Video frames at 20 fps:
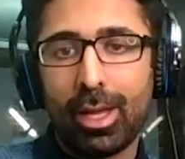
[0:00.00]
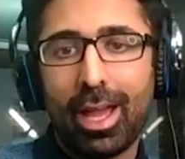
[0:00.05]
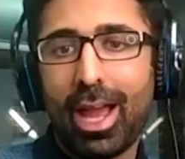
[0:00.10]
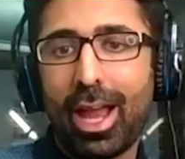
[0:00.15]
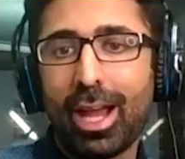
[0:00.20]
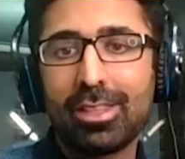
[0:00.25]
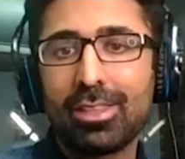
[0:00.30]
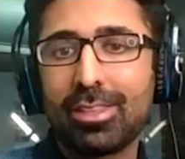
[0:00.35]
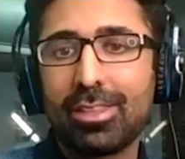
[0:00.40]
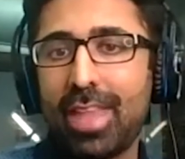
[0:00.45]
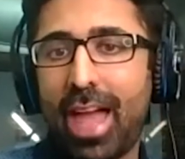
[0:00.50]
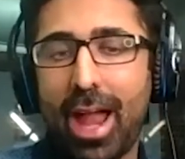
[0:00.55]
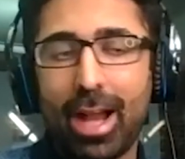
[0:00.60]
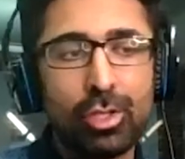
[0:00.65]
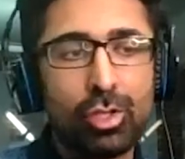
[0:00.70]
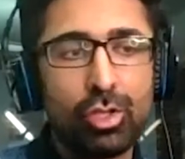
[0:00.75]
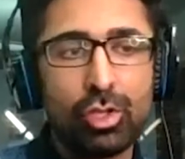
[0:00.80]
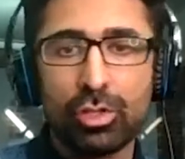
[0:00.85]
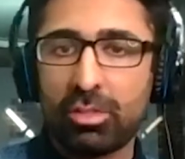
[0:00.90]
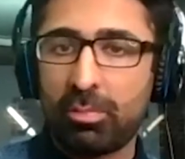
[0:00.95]
and that
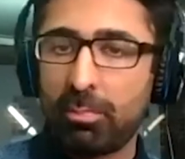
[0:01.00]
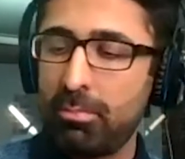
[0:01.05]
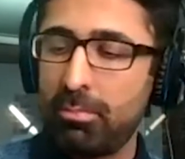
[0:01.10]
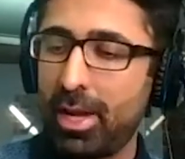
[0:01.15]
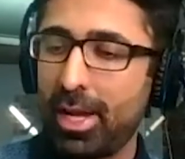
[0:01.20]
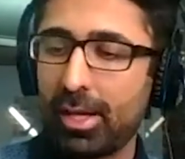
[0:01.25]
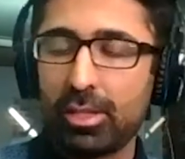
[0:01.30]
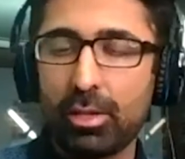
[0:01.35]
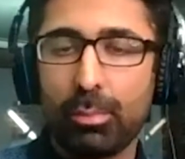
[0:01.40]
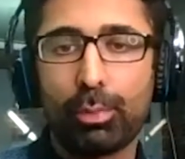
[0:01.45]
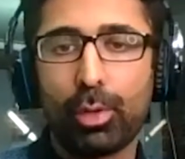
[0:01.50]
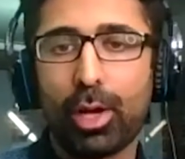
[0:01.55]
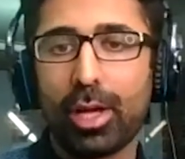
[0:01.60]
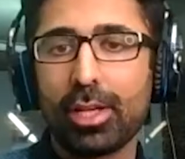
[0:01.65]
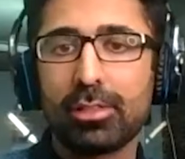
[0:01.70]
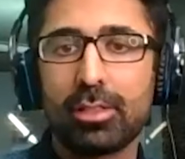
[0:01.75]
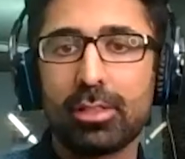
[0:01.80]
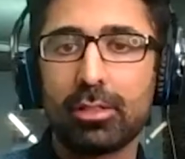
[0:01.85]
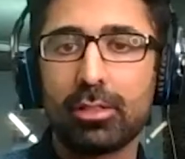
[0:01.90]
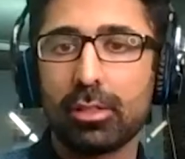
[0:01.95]
just made the
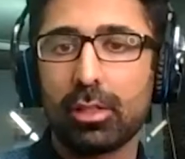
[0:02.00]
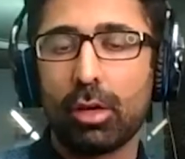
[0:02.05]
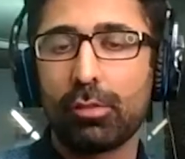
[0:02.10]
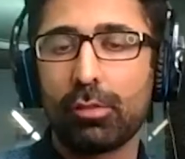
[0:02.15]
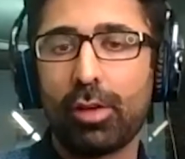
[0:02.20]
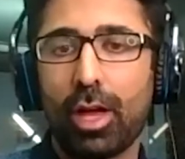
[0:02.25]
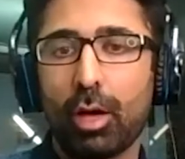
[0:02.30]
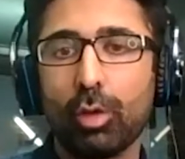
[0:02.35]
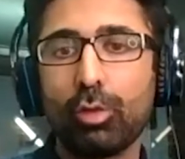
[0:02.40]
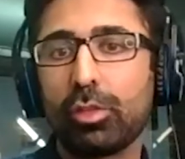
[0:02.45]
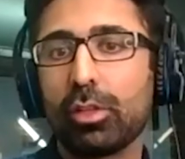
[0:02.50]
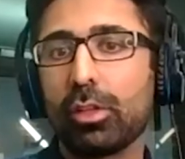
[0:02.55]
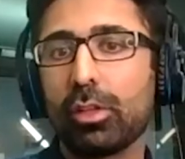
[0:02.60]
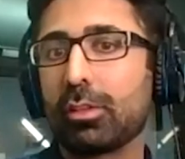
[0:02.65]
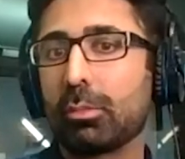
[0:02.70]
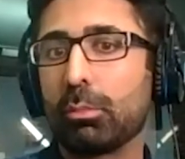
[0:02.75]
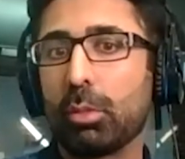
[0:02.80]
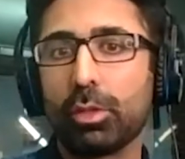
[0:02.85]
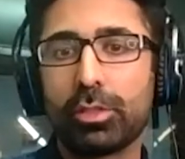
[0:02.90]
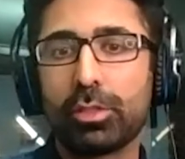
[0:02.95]
prices of houses
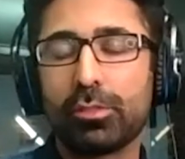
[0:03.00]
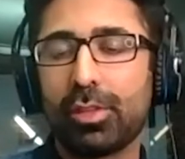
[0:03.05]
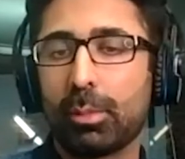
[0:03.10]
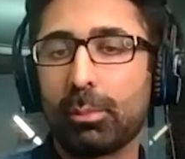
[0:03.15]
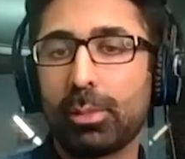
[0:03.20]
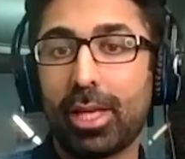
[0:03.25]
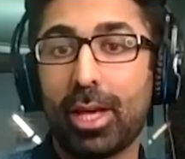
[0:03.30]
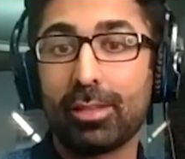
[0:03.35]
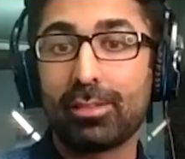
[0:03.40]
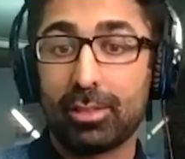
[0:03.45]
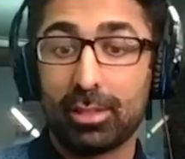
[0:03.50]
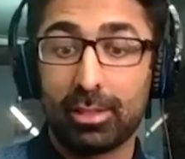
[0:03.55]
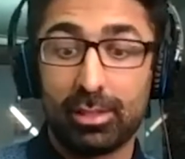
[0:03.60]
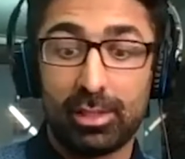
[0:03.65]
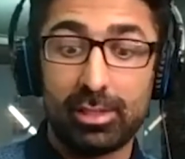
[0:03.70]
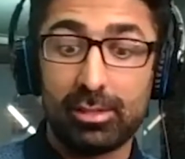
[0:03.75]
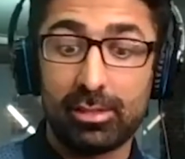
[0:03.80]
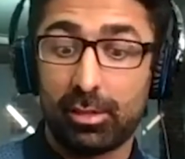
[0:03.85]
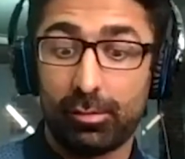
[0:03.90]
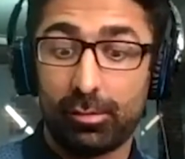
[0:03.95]
and multifamily assets, at
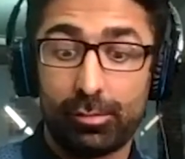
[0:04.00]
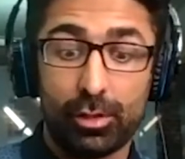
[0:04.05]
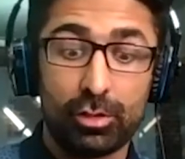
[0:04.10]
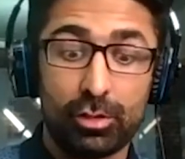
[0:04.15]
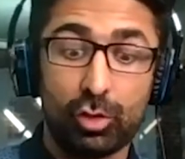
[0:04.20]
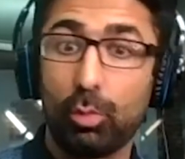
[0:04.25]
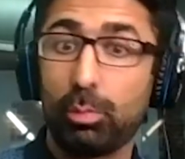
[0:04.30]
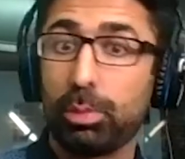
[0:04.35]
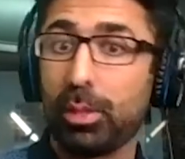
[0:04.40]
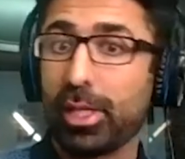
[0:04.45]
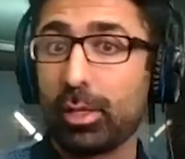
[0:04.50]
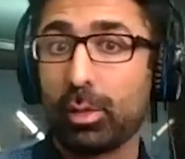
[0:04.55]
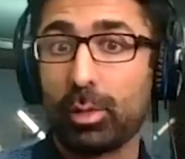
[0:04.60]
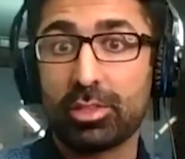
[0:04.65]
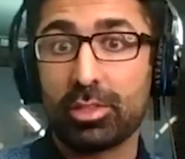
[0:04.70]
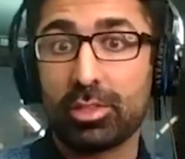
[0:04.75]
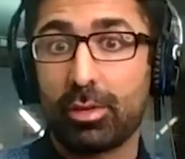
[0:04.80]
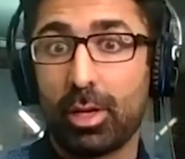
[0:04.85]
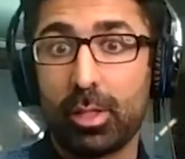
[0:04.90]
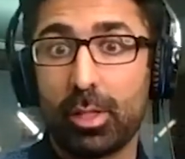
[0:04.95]
least in the Frisco, Plano, and
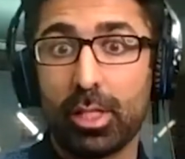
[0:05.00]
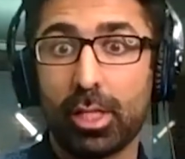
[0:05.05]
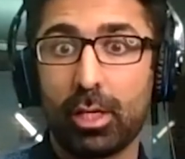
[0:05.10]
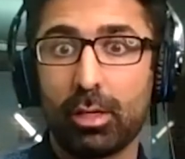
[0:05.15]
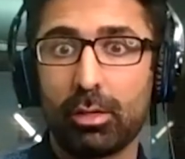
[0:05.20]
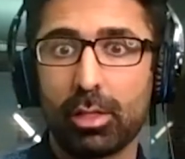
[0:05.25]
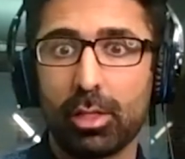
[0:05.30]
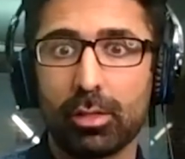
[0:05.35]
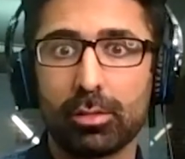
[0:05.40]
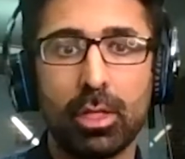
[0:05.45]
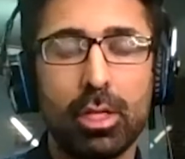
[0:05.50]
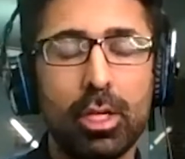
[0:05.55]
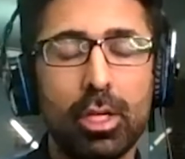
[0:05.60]
surrounding areas,